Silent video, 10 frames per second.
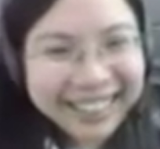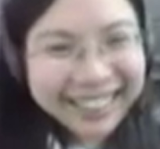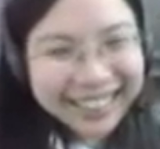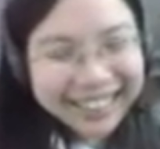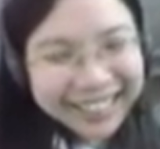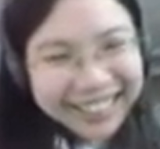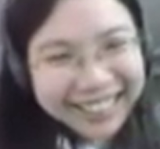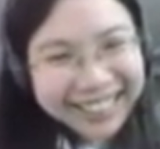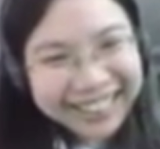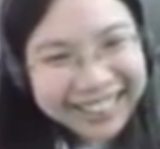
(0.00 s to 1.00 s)

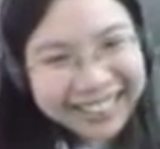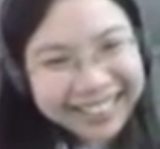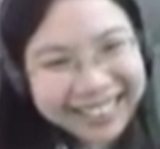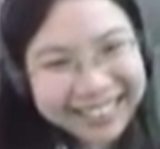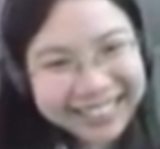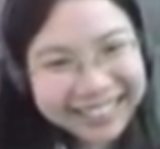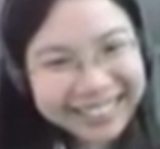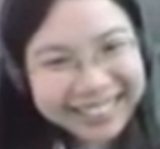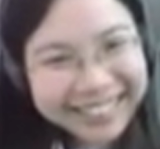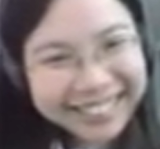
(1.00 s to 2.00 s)

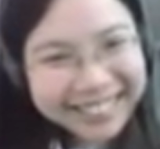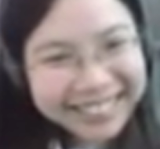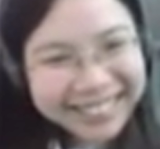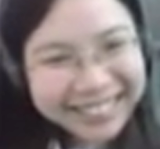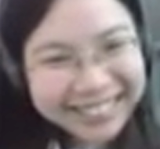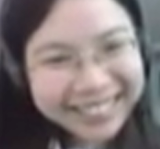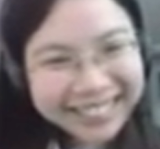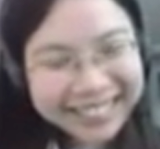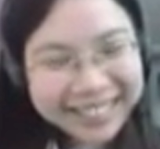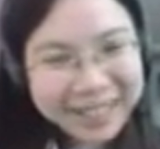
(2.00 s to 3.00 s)

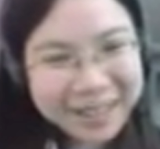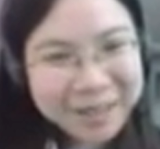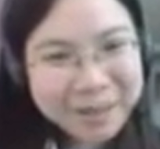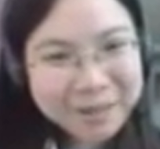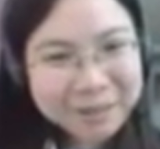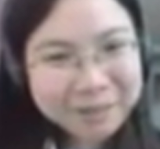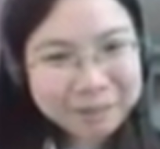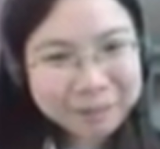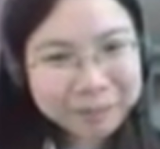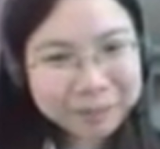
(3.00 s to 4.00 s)

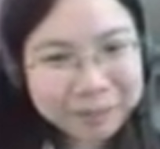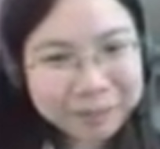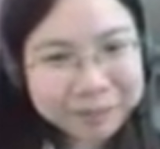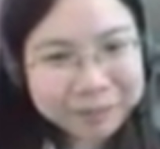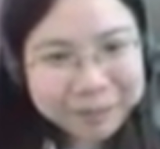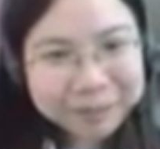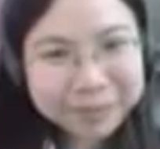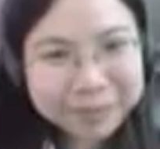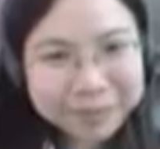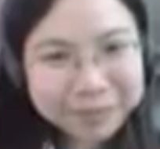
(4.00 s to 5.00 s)

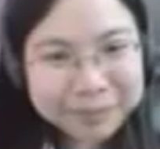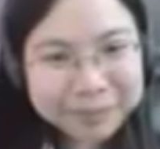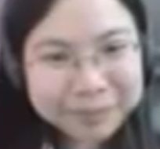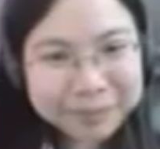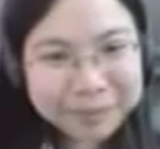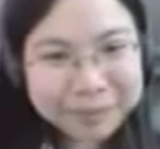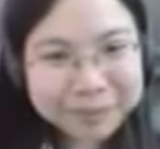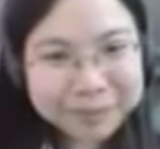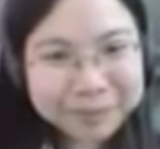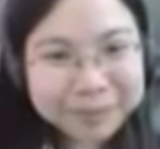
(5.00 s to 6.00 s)

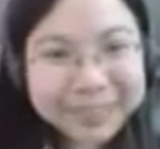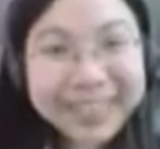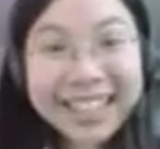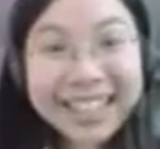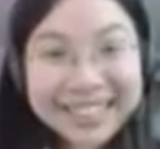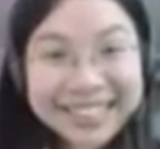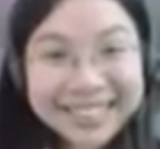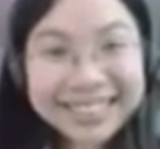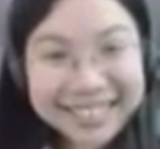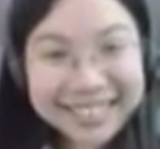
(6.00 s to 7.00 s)
(silent)